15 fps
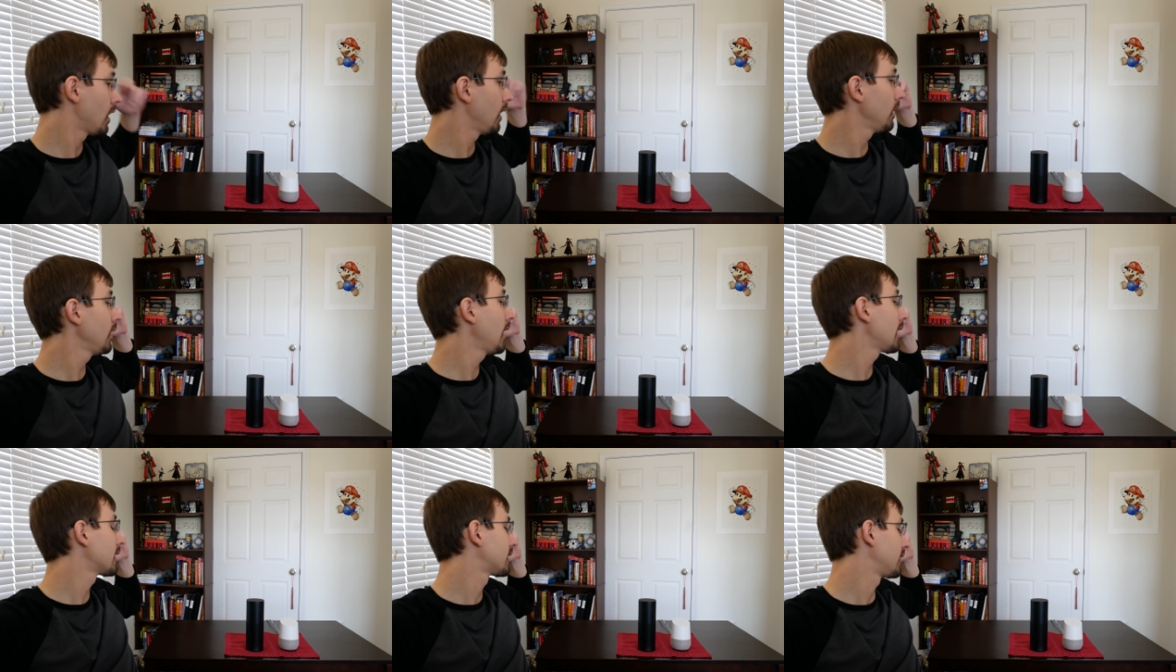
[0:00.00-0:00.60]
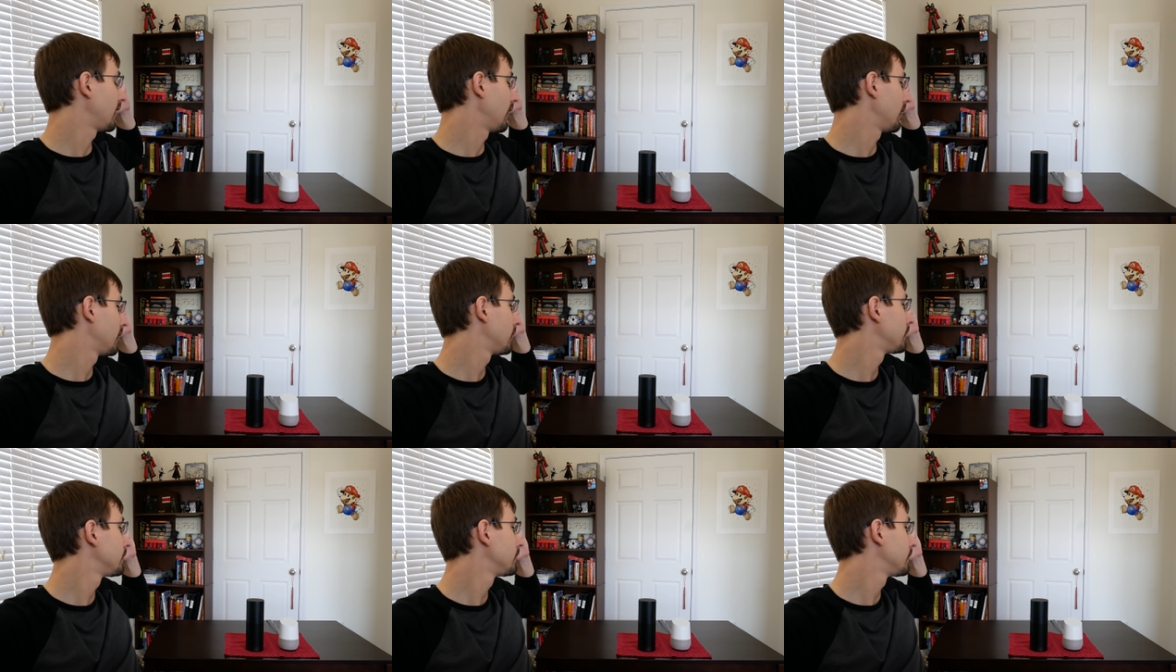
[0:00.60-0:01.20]
Alexa,
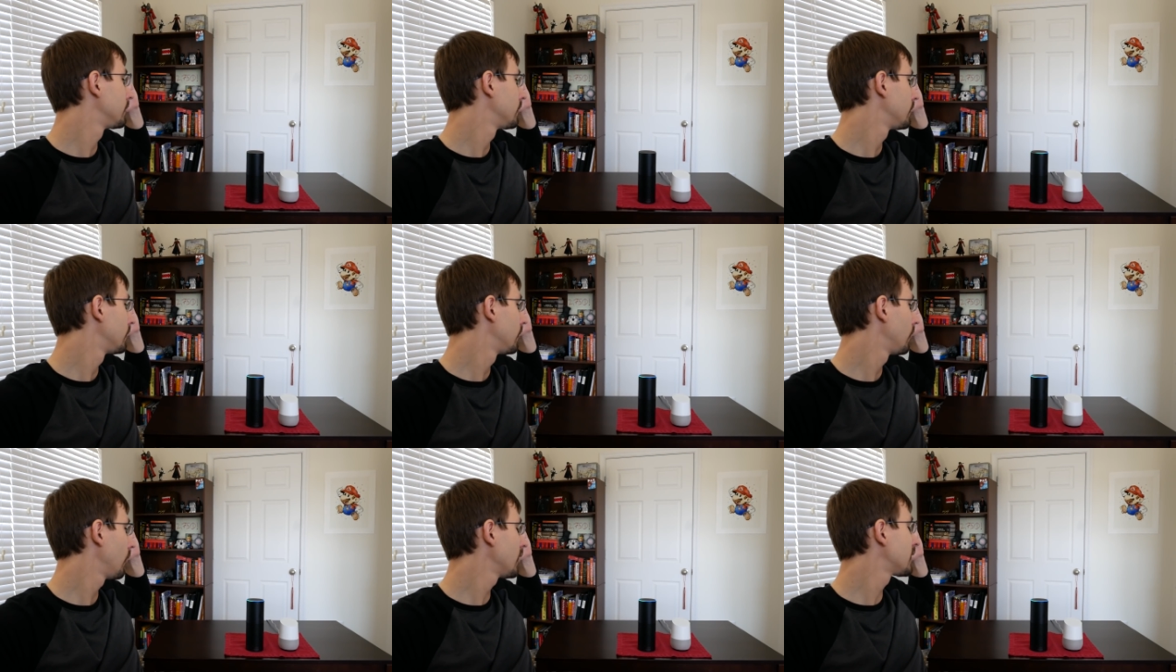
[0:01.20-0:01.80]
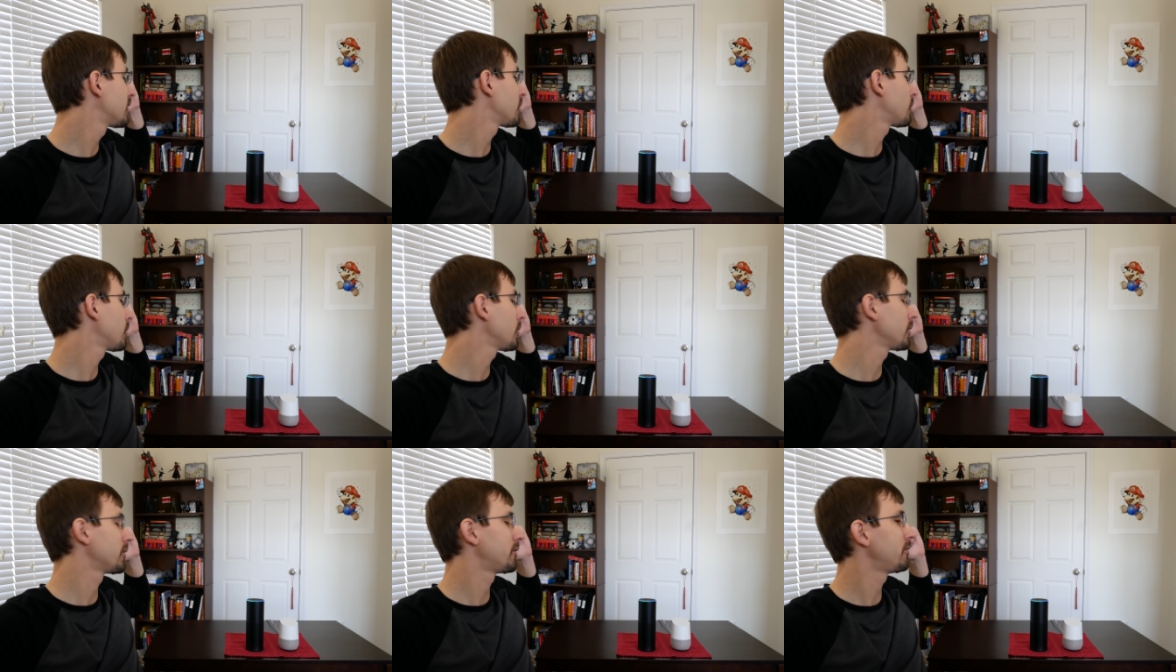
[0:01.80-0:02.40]
what's the
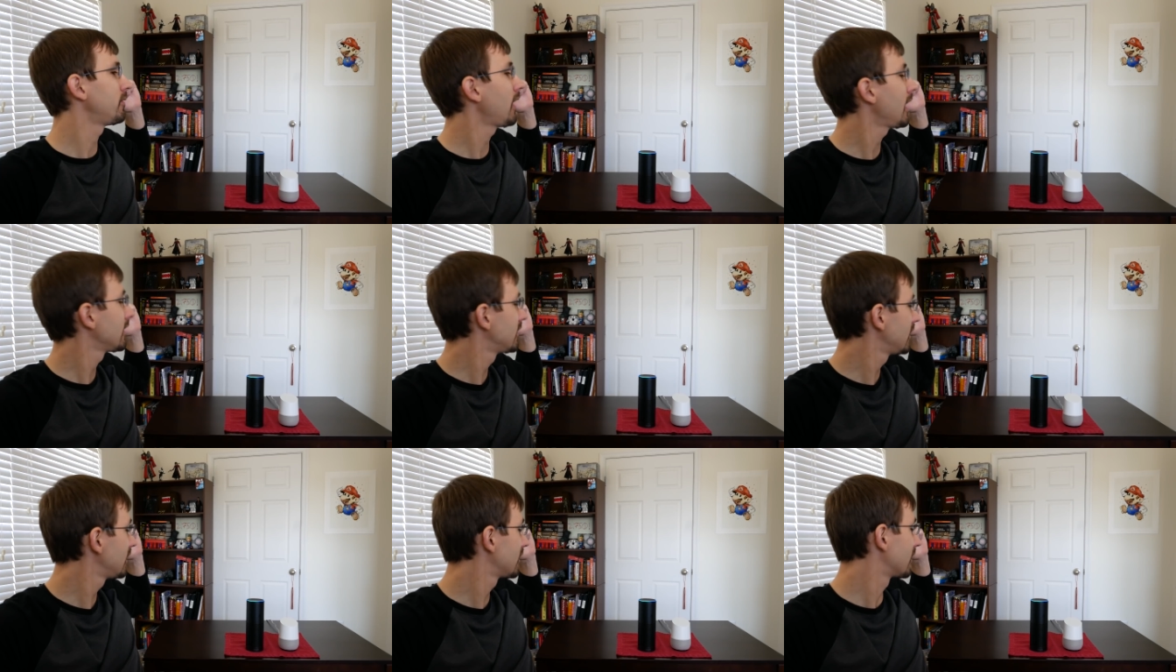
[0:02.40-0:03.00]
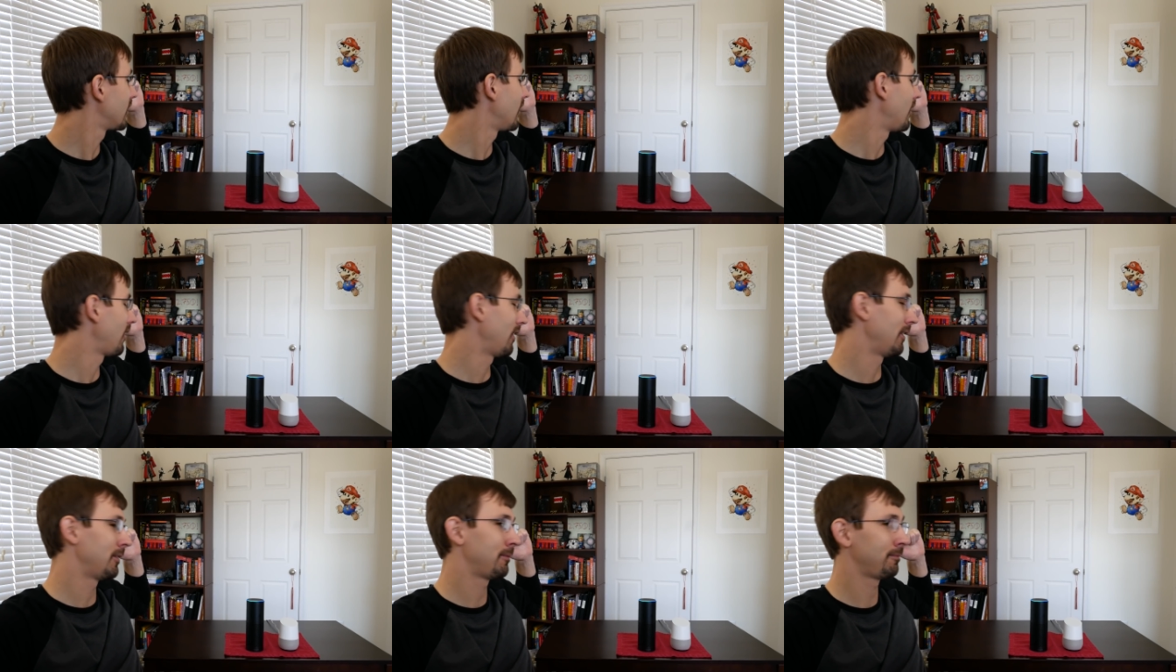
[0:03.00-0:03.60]
world's fastest
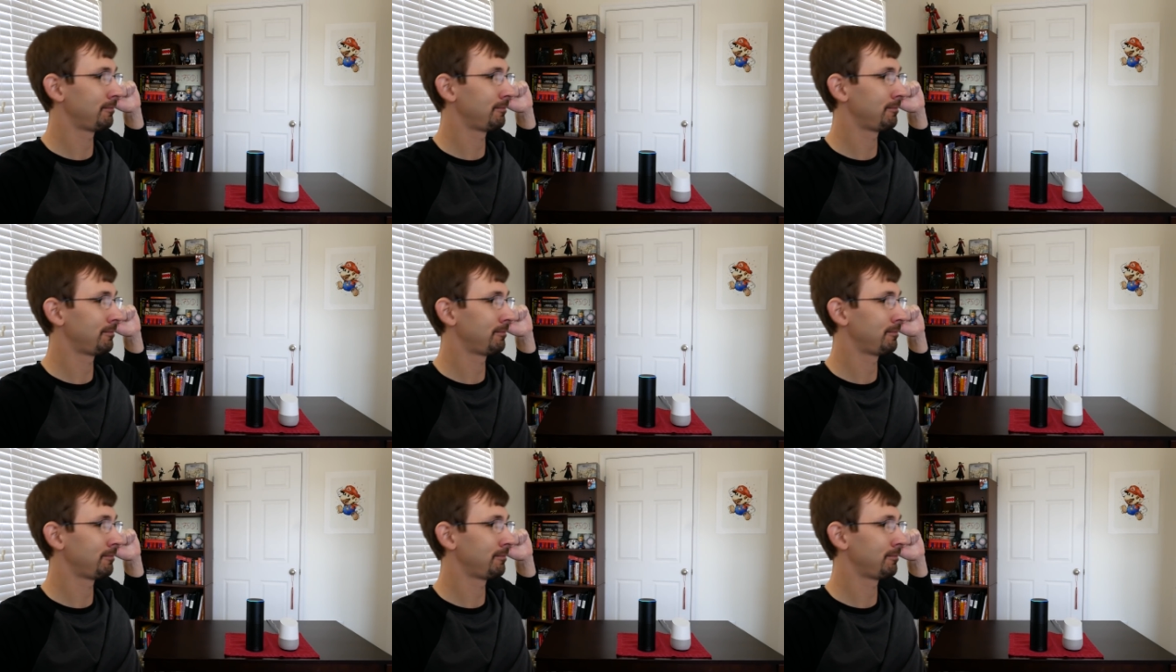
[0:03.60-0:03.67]
car?